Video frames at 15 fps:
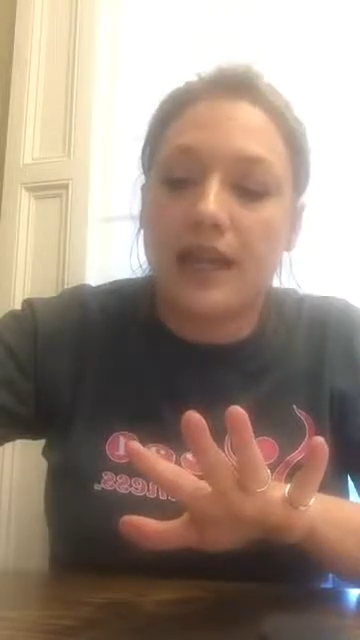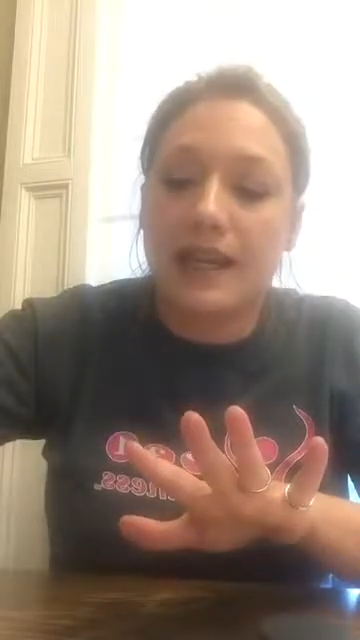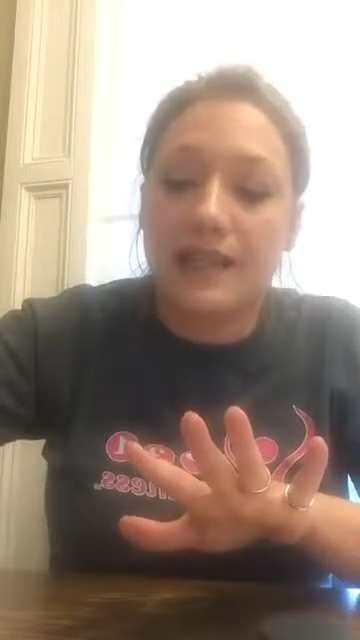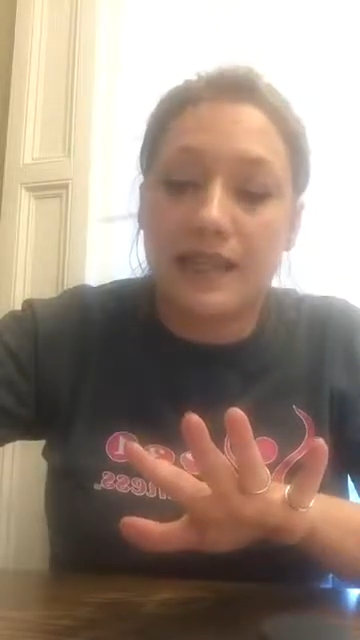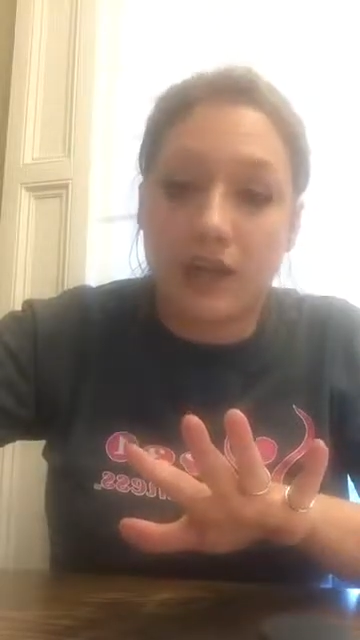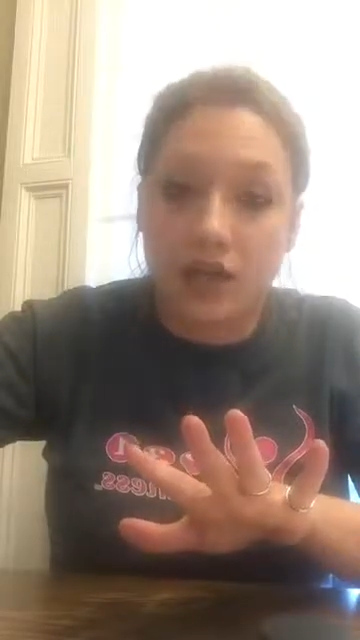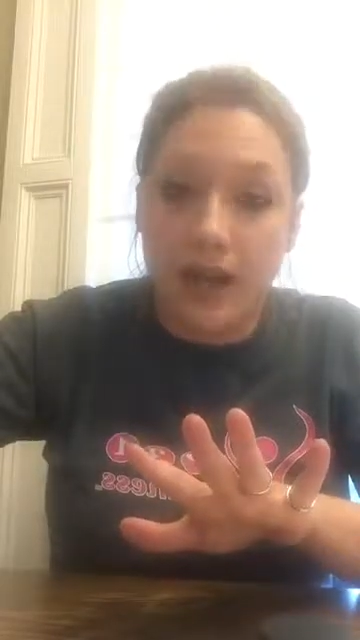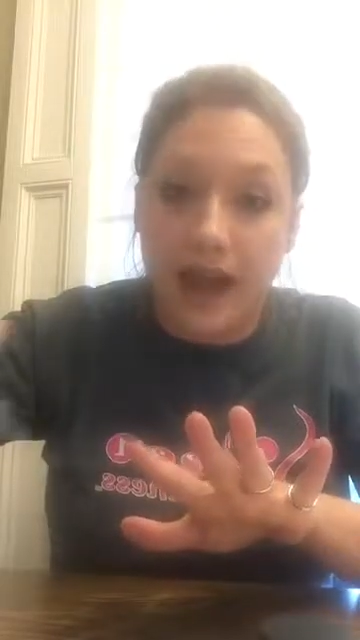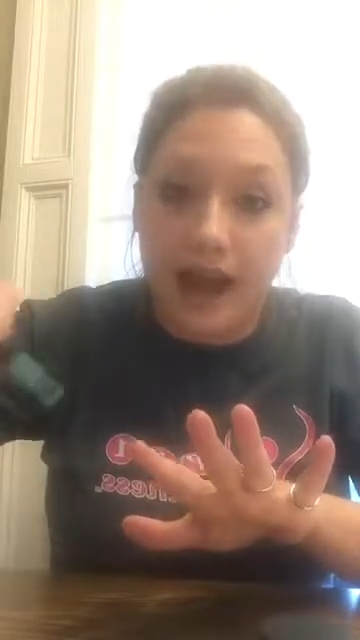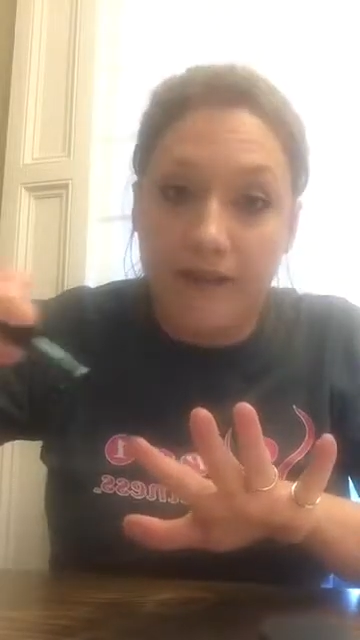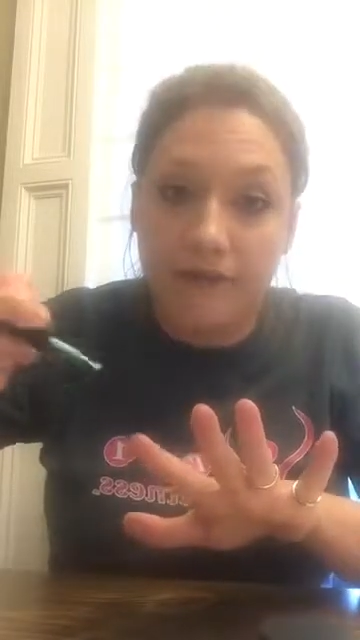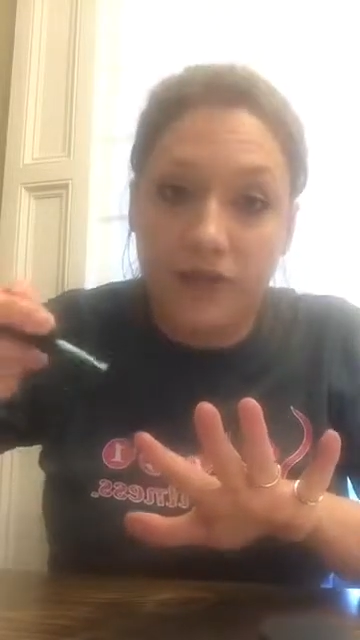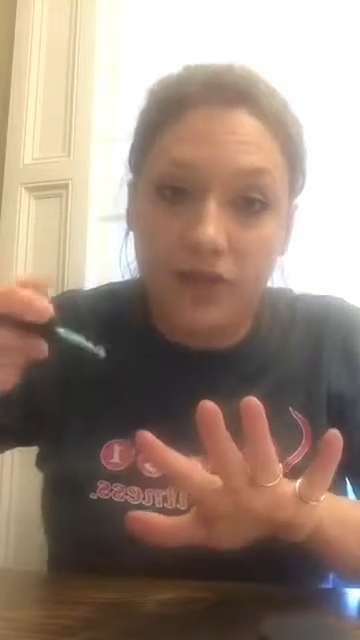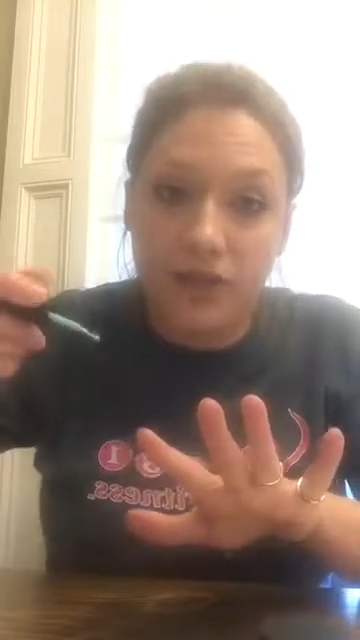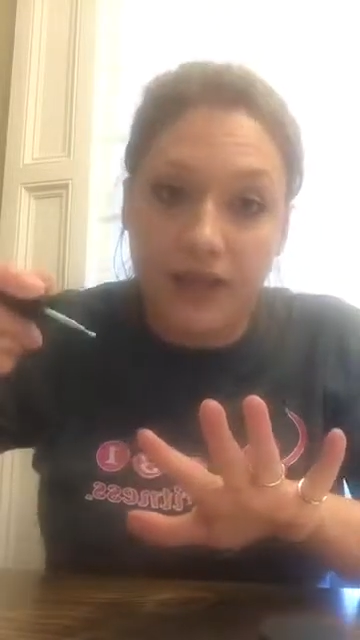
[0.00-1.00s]
until
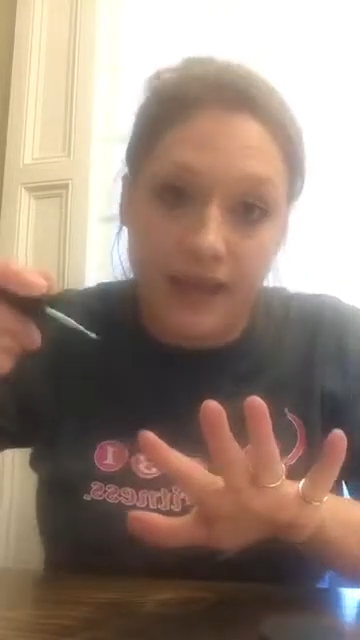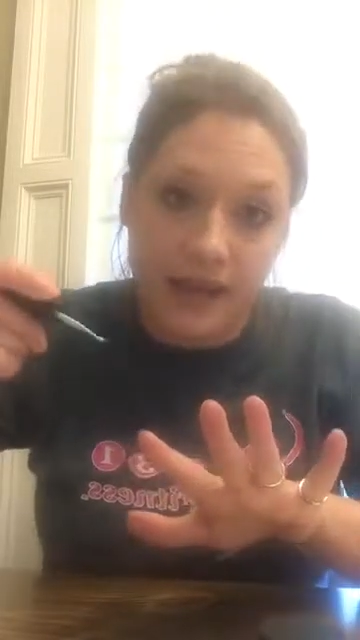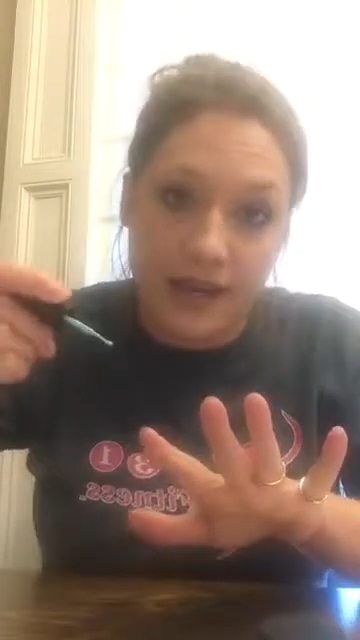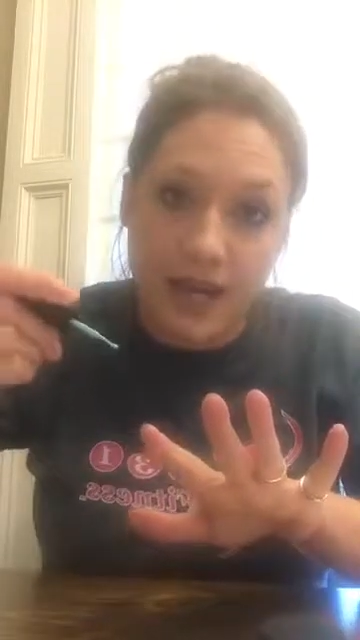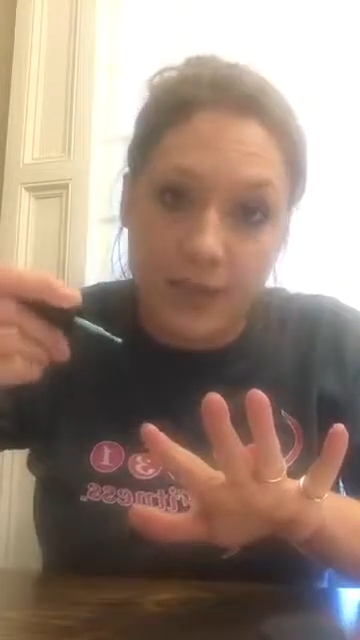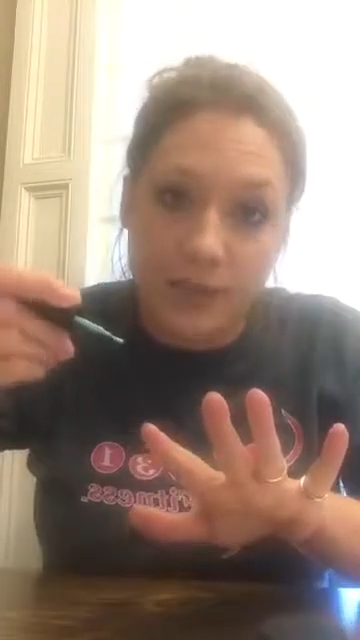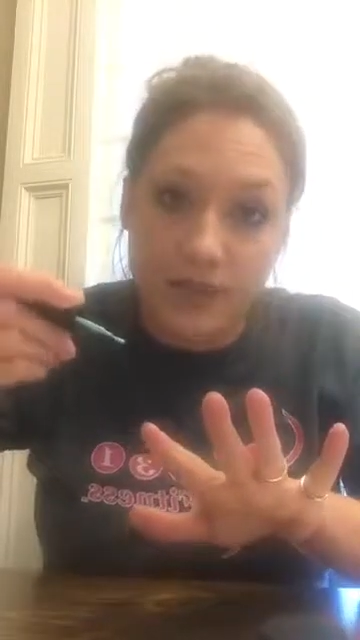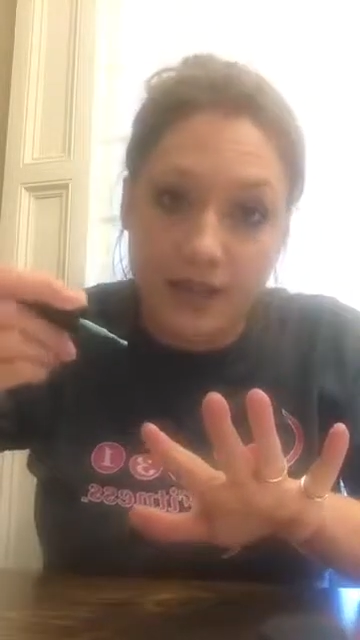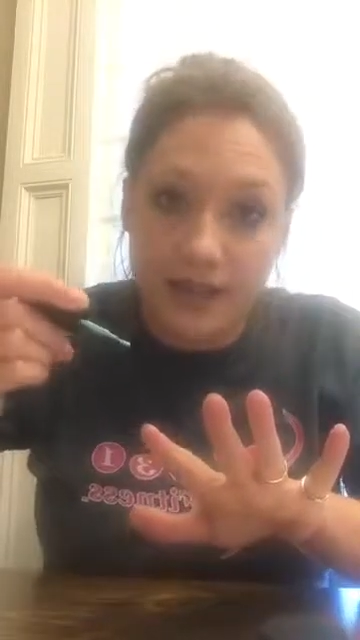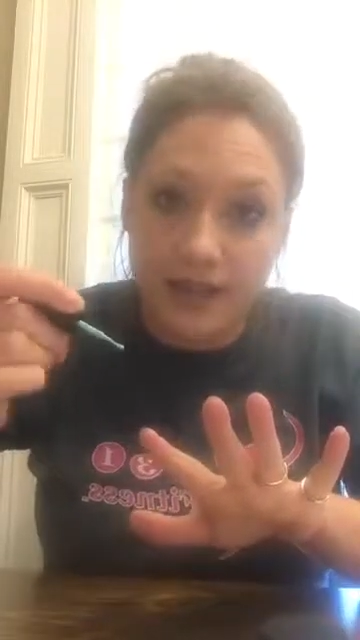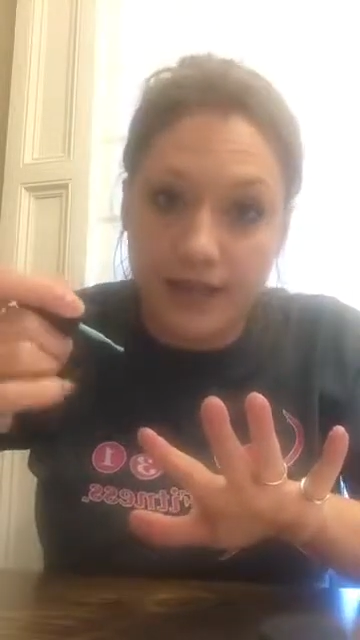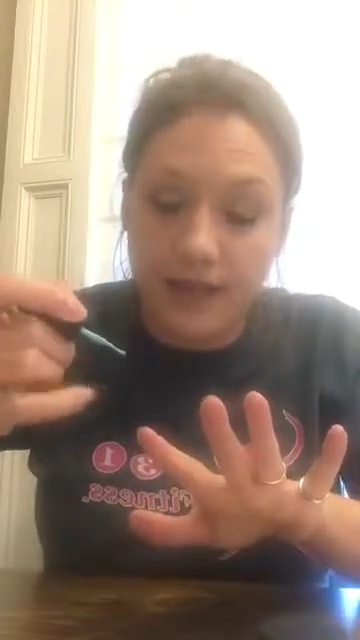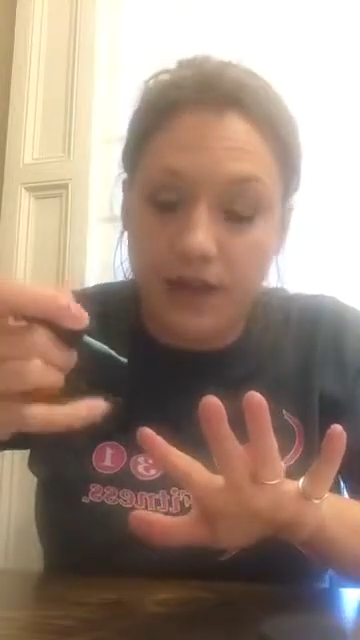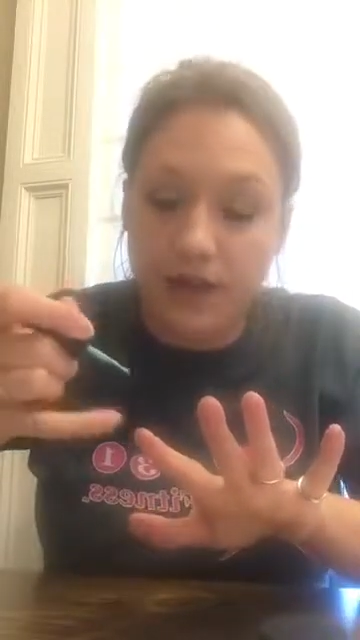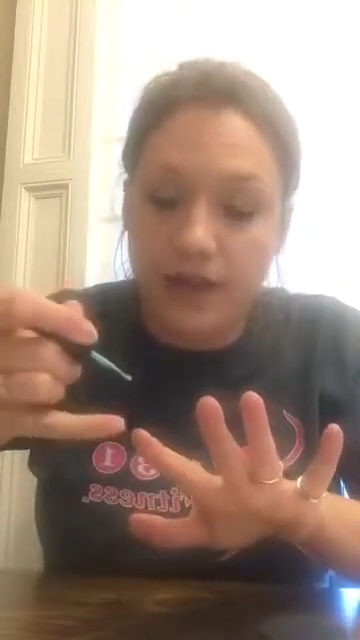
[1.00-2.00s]
after like a couple days
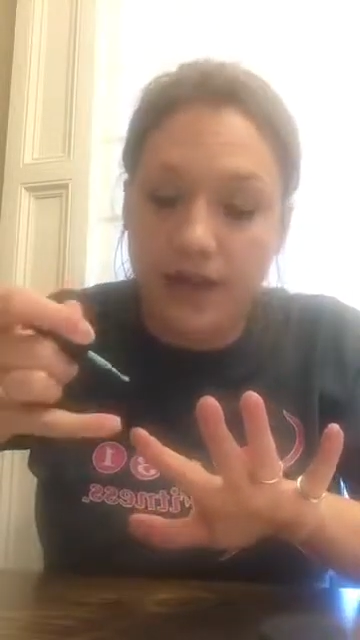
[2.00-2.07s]
later,